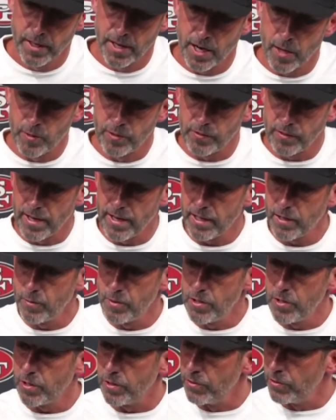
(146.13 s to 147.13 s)
I always like it
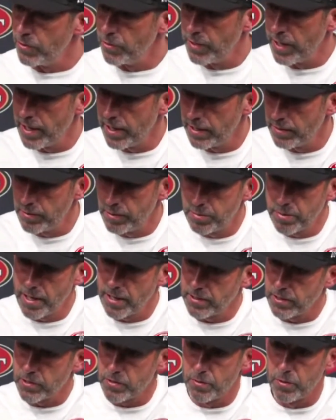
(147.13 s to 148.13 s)
when you can do that, and we
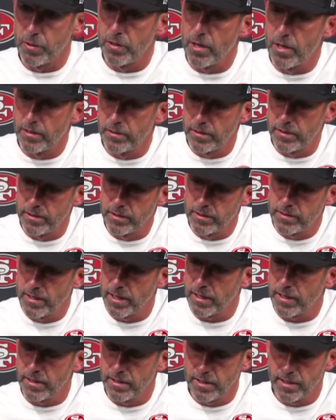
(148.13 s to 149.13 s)
practice real hard the
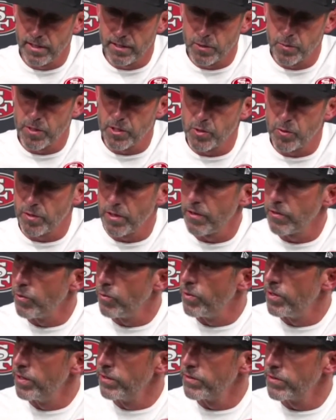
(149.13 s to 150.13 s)
second day, especially with all the
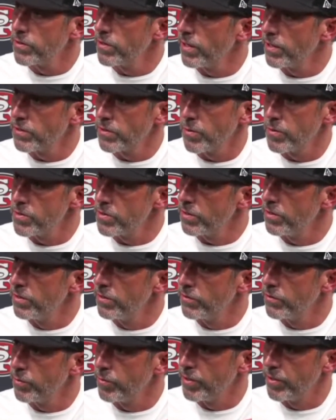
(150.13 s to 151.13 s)
ones, so that's always
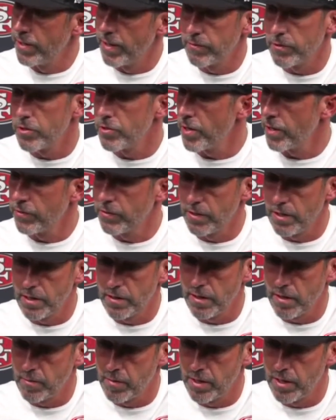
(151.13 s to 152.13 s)
good, so we don't have to dress any
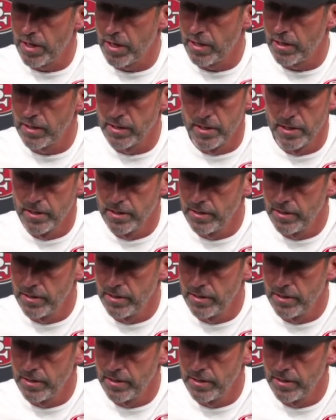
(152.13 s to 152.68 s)
of them today.